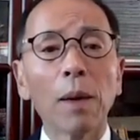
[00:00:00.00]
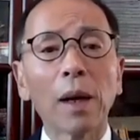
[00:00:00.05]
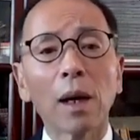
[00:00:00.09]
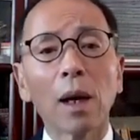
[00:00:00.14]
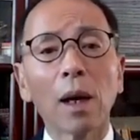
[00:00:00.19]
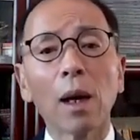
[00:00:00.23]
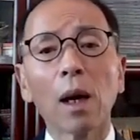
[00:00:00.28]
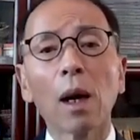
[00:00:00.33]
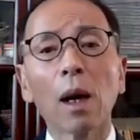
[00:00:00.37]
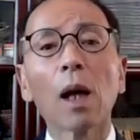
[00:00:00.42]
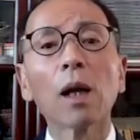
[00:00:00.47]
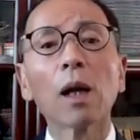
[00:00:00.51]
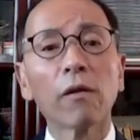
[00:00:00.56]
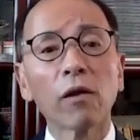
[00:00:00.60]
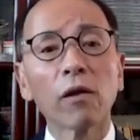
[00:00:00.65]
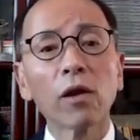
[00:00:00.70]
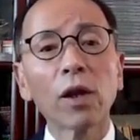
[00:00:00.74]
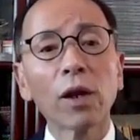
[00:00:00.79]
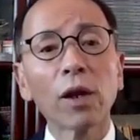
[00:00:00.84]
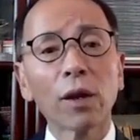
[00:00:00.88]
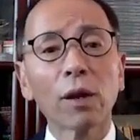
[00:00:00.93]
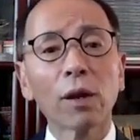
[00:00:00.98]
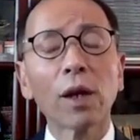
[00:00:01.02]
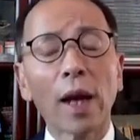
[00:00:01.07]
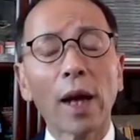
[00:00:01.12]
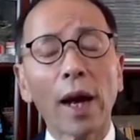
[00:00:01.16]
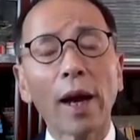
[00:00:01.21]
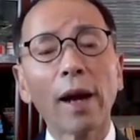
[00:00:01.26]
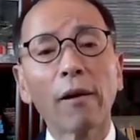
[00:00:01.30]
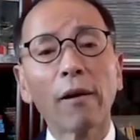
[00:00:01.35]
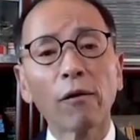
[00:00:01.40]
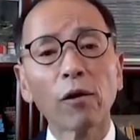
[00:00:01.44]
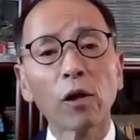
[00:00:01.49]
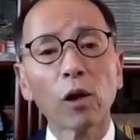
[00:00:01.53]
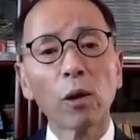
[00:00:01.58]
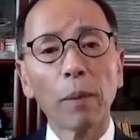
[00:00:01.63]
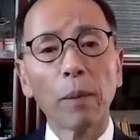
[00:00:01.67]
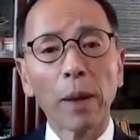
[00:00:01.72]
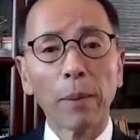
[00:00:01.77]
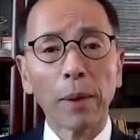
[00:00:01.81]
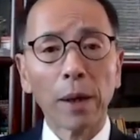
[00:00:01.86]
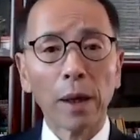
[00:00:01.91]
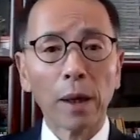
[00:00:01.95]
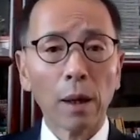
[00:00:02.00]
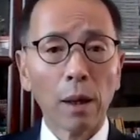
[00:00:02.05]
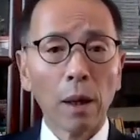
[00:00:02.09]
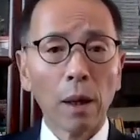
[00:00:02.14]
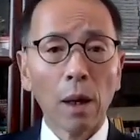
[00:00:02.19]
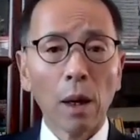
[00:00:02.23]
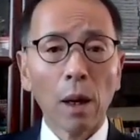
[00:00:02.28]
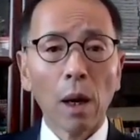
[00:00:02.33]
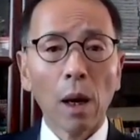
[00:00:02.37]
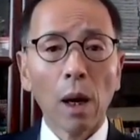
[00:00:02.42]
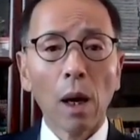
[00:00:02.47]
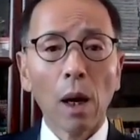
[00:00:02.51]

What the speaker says: but a lot of tariffs may be